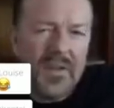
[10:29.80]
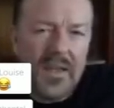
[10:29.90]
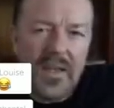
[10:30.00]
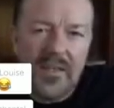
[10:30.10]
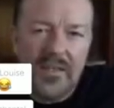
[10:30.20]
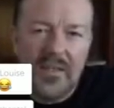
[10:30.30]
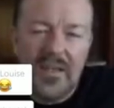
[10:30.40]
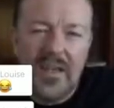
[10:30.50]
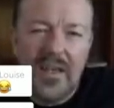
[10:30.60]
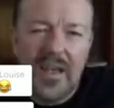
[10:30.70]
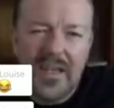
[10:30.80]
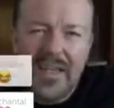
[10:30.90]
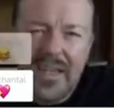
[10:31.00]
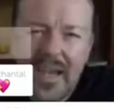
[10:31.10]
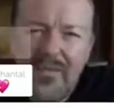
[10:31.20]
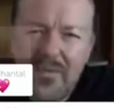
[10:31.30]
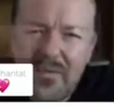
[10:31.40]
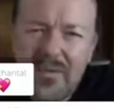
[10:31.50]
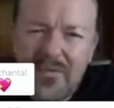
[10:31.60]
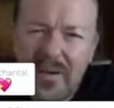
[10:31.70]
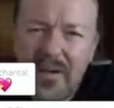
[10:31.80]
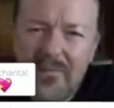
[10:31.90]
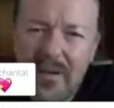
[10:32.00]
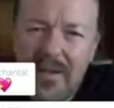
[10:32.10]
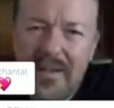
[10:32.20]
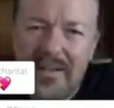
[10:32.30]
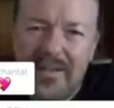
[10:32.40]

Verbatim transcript: years, and he gave all his fucking money